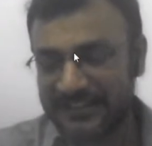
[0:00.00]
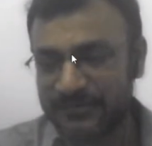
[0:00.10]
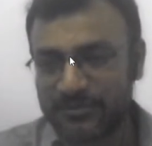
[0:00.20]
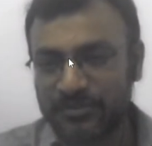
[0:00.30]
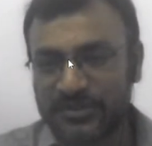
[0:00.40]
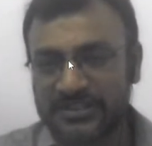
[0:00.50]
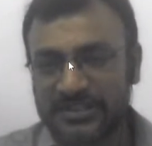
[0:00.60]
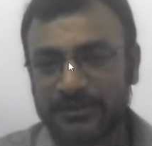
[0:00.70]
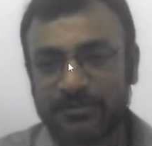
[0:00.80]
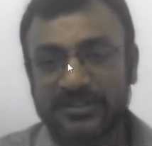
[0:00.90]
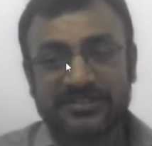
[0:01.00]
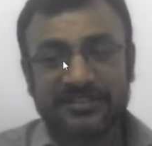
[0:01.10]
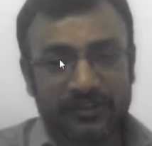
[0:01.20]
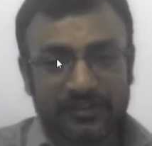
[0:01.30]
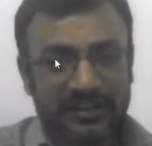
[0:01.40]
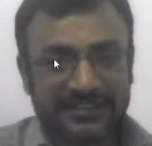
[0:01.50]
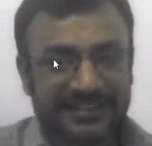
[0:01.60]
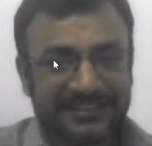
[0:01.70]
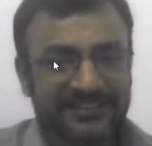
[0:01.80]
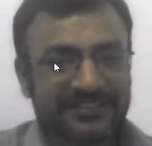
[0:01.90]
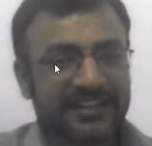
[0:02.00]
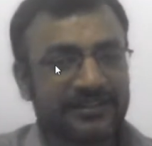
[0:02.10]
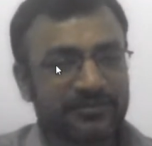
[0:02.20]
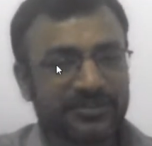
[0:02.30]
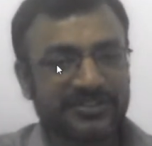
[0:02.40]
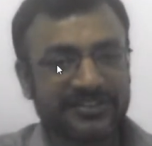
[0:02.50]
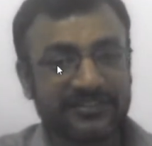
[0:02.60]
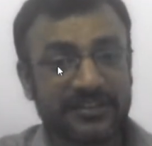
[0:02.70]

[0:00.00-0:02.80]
most of the person not asking these kind of questions.